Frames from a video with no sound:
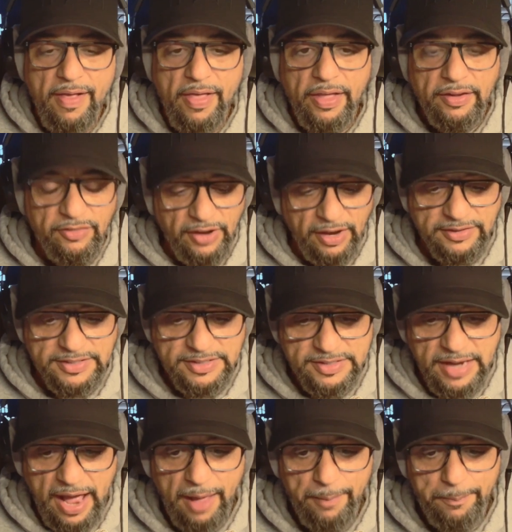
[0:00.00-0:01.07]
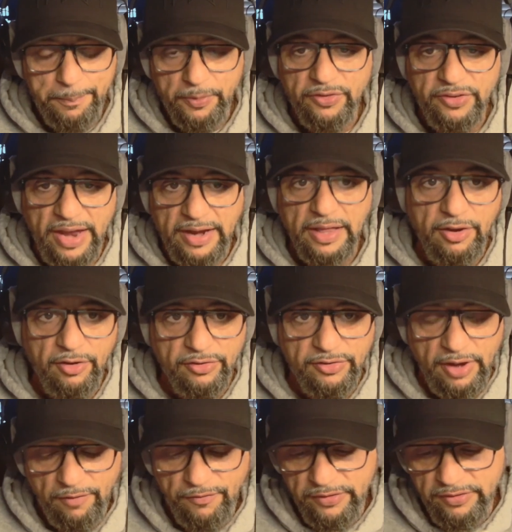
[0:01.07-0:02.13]
just stop presenting
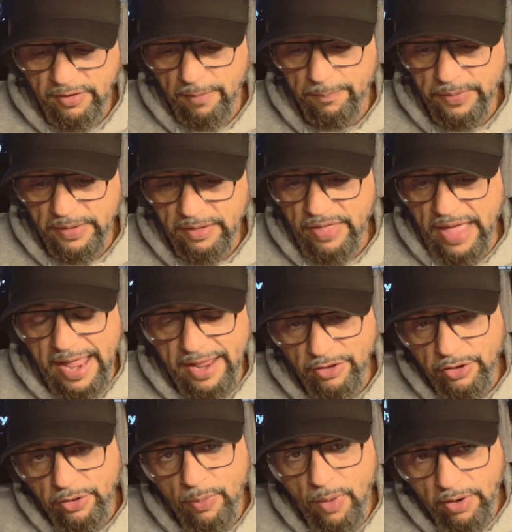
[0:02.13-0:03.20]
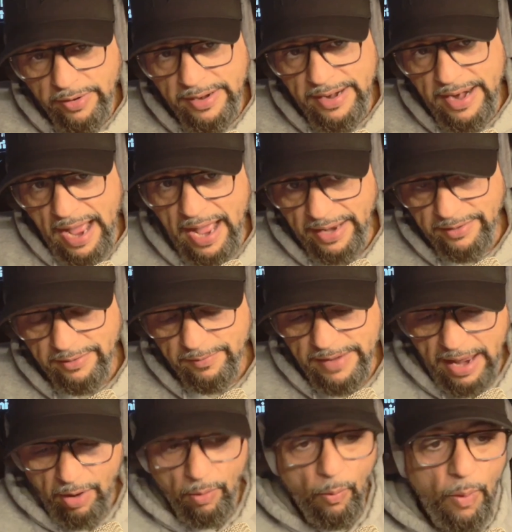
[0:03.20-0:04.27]
yourself as something that you are not.
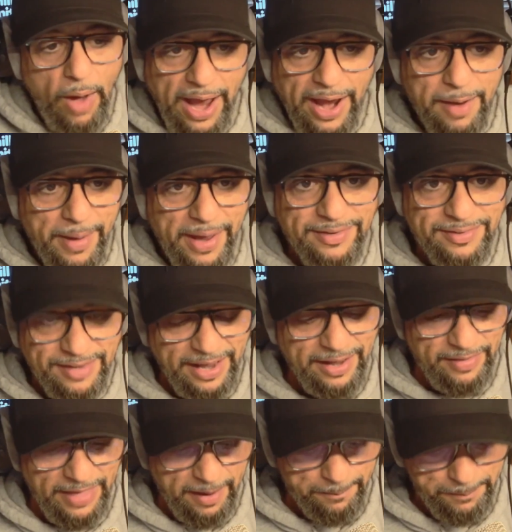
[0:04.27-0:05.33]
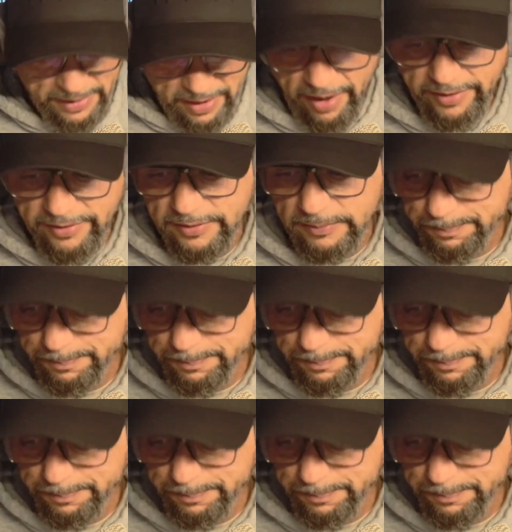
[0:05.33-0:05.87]
Now, why am I saying that? Because